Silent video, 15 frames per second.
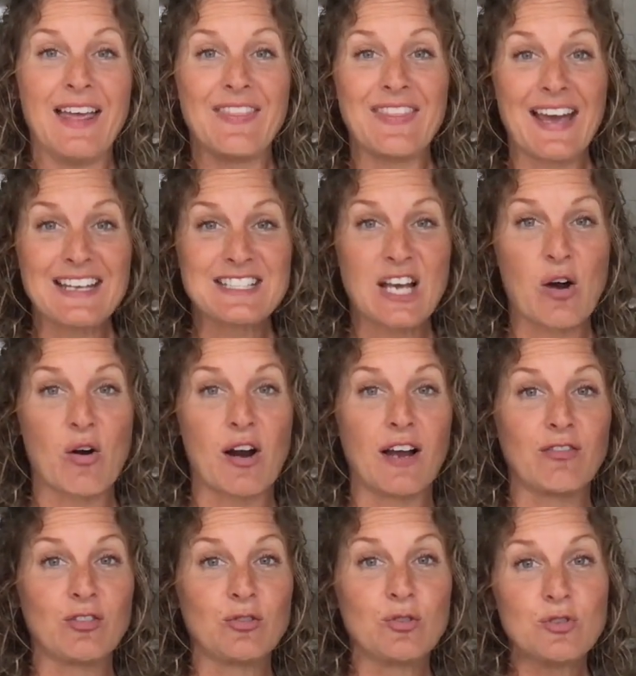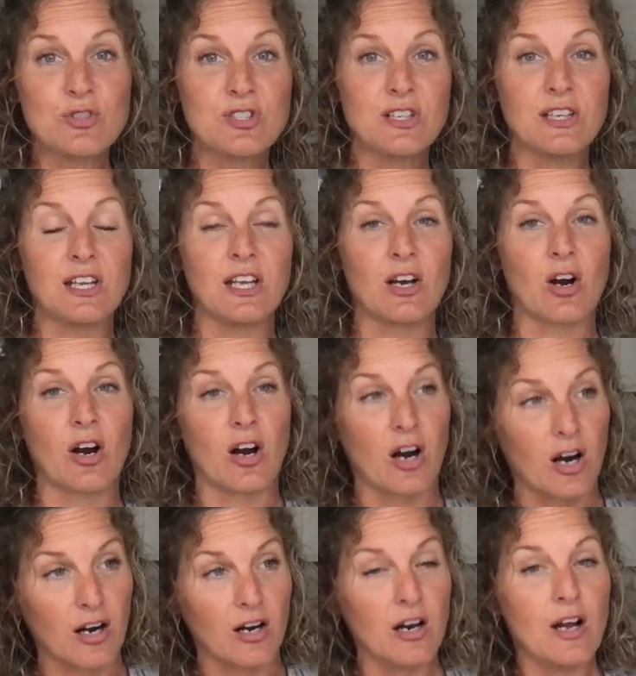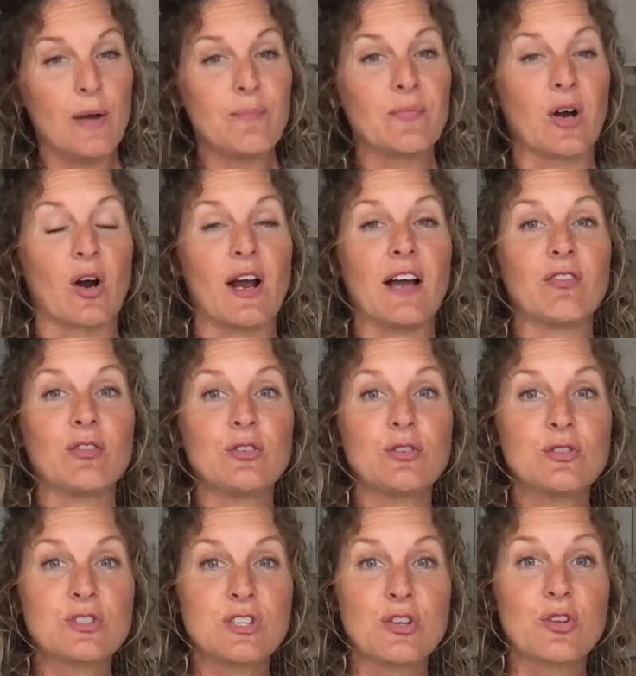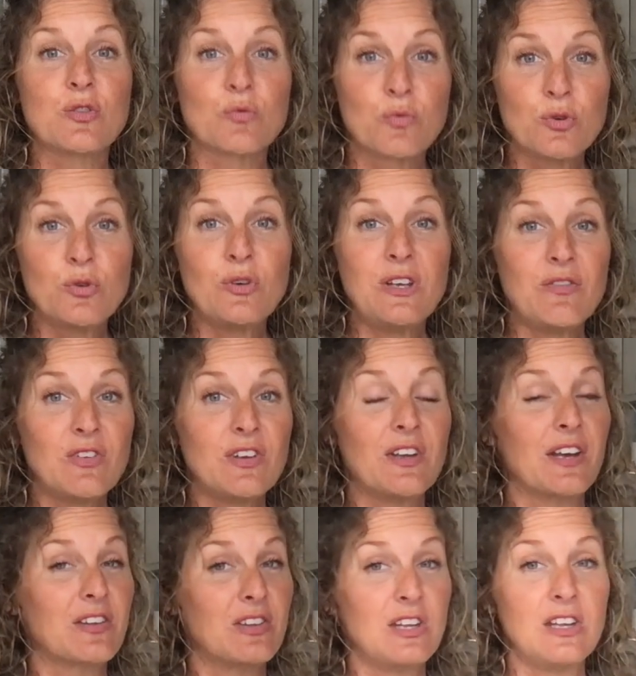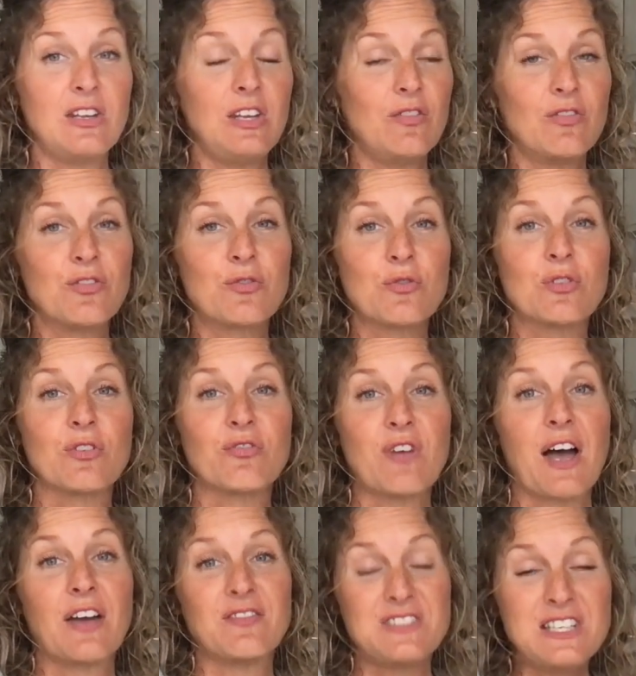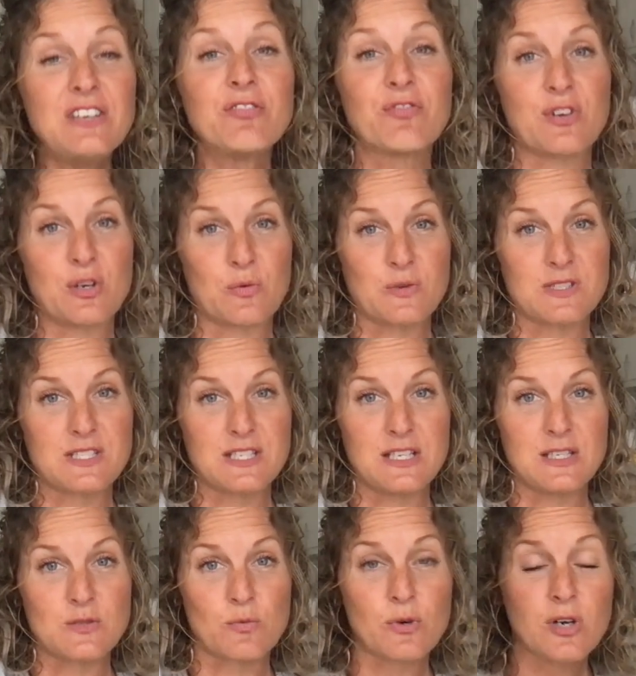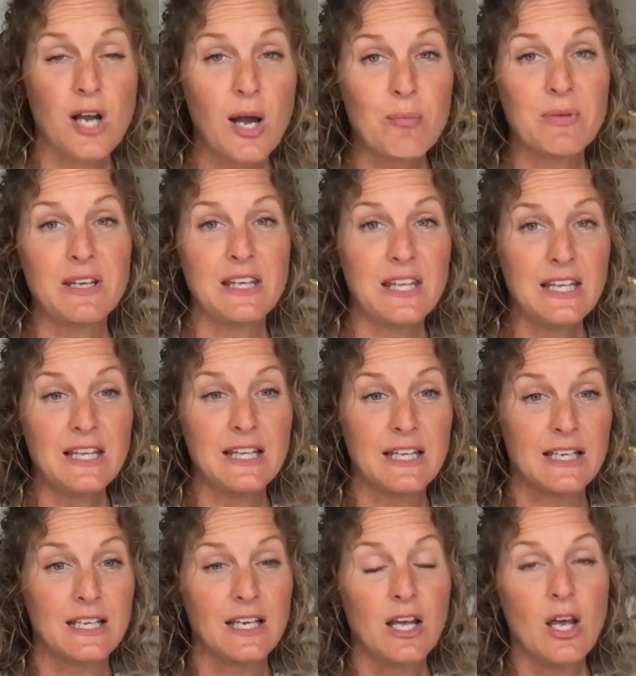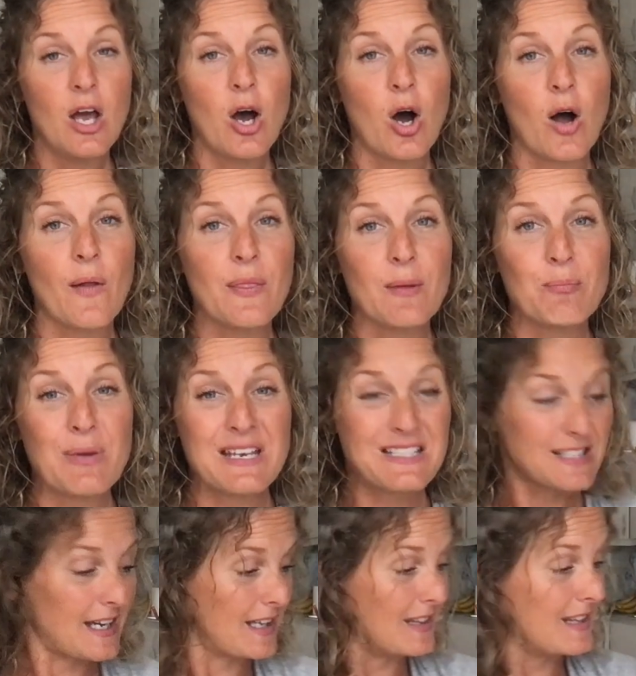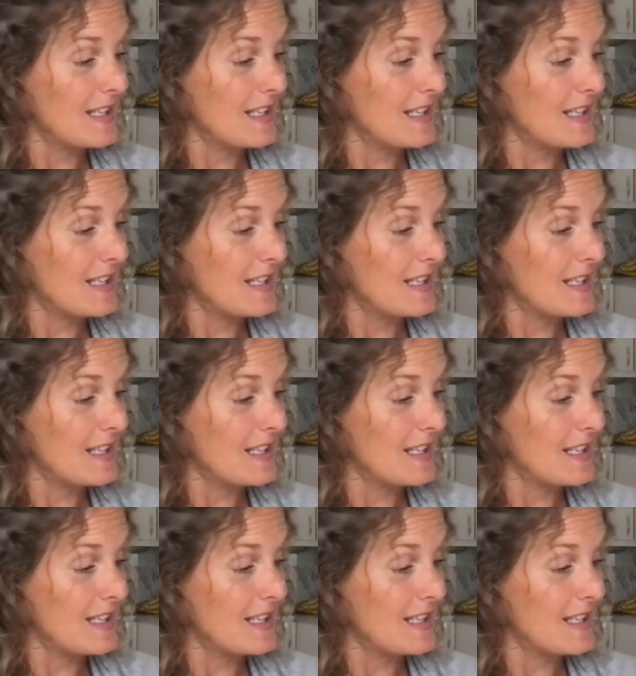That's how our evolution and our evolution through even through the 5D frequencies, we're coming in on the baseline.